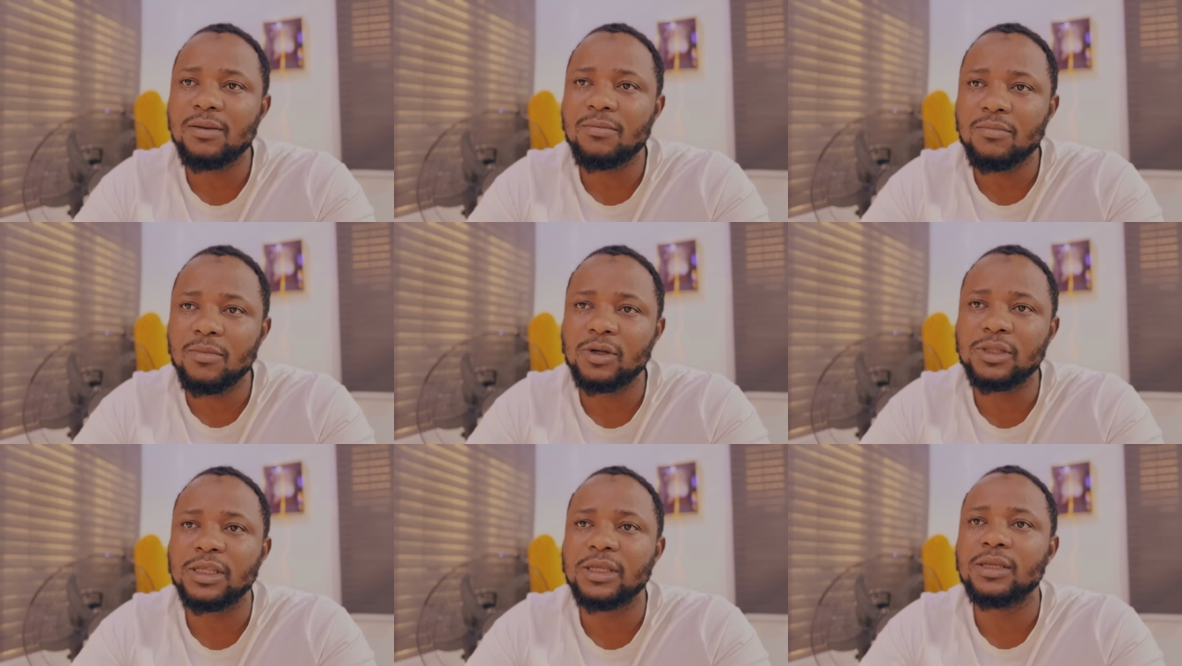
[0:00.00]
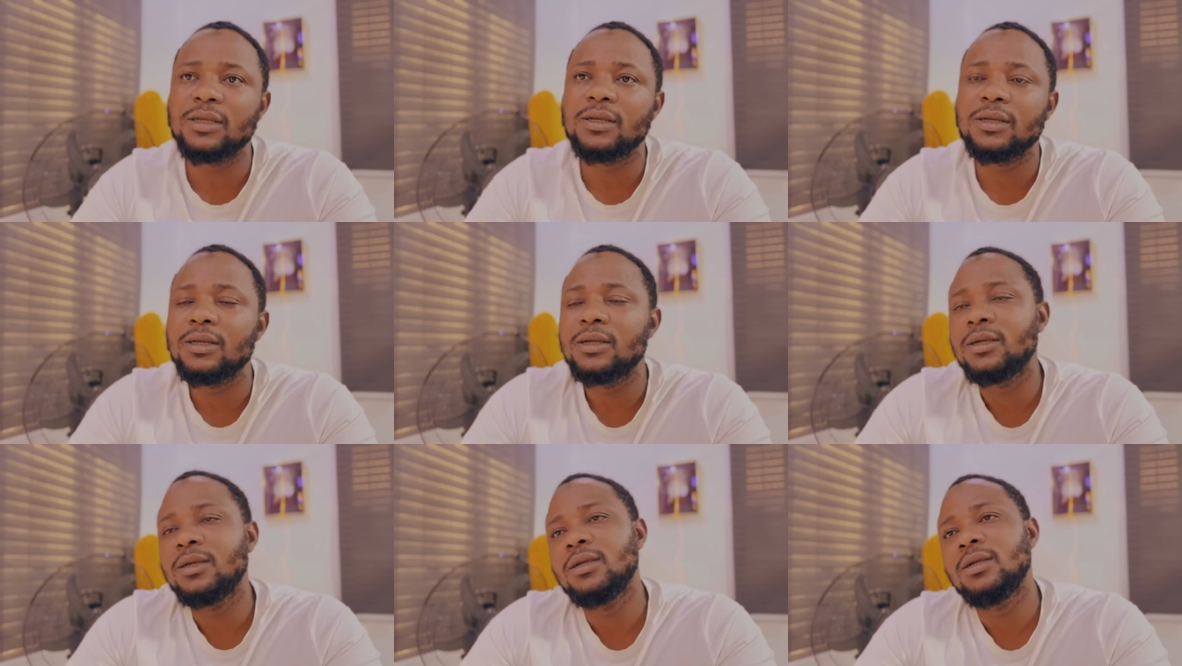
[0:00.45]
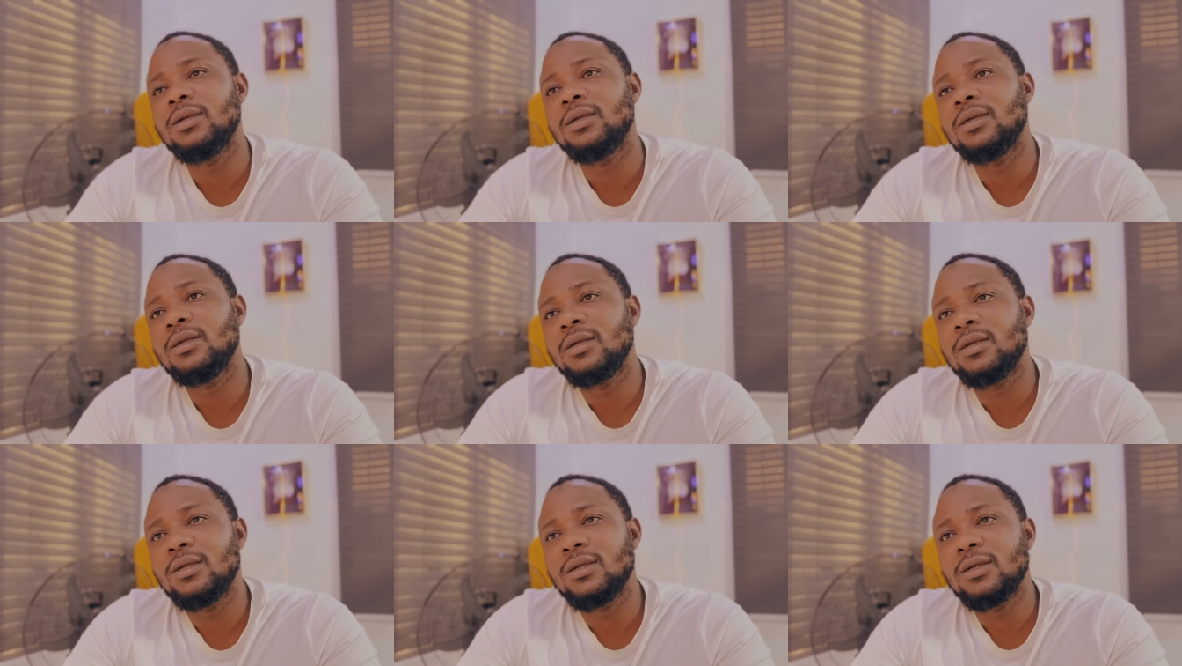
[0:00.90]
money,
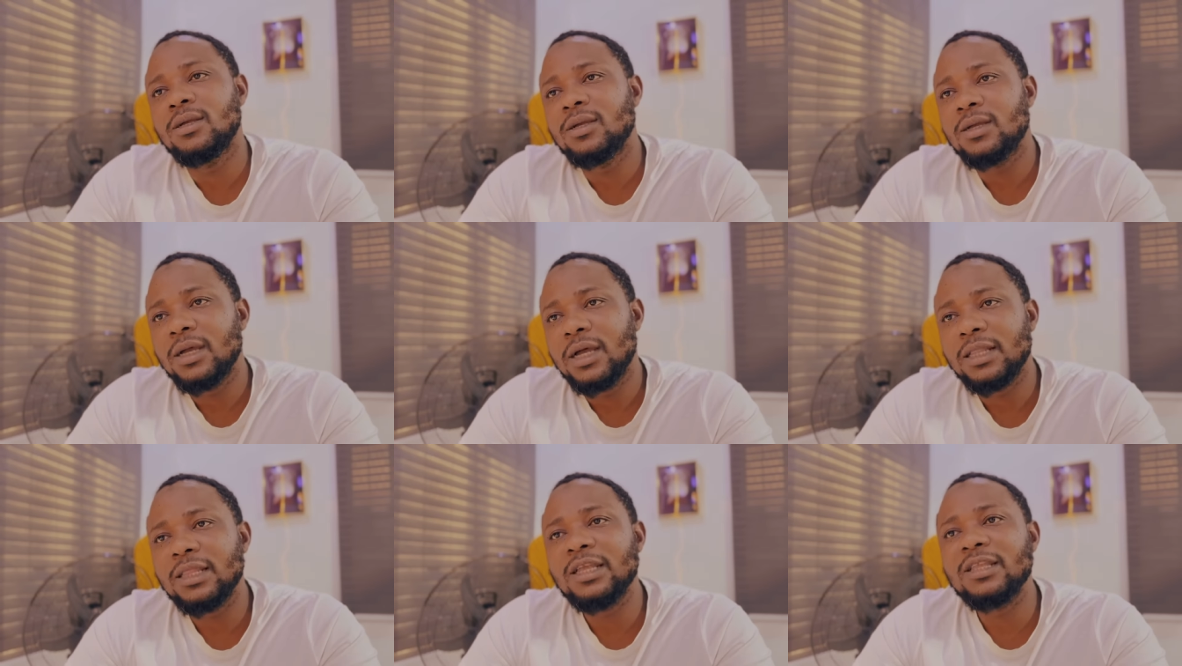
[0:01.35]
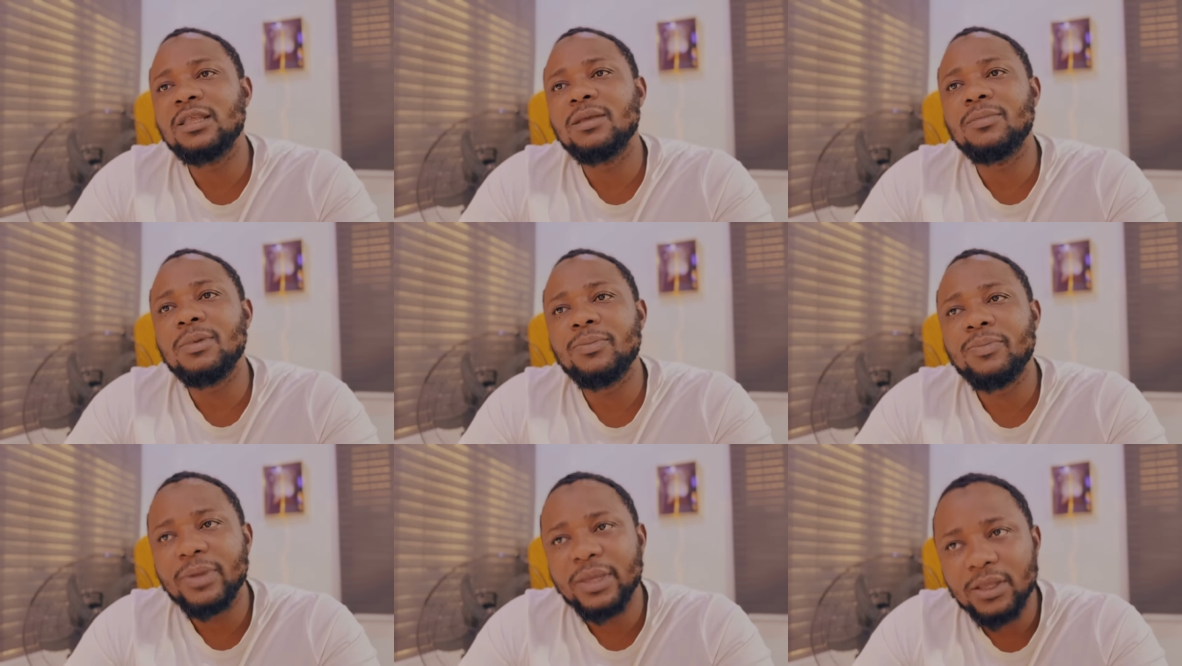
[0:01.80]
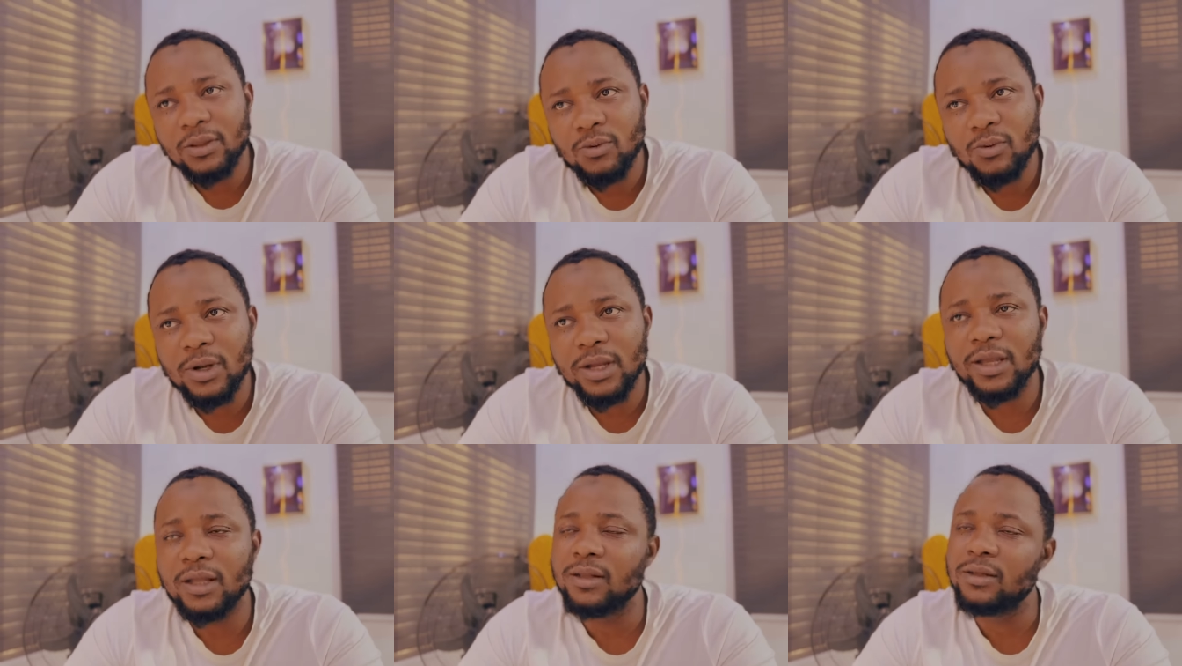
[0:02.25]
and let them be paid
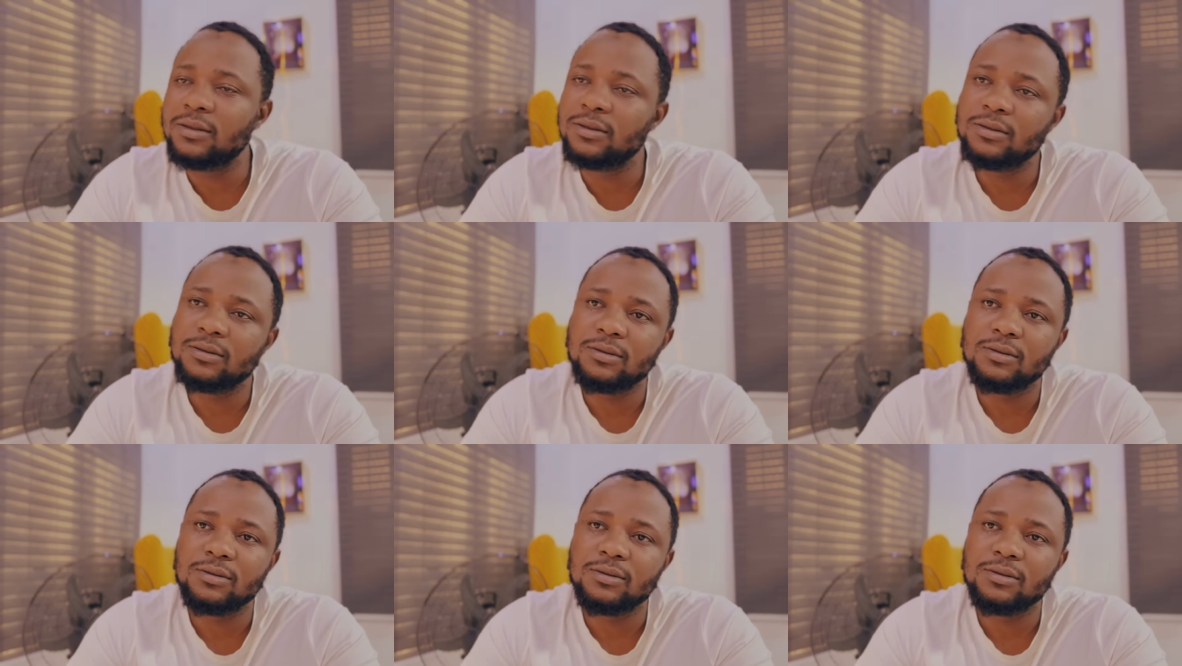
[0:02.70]
well.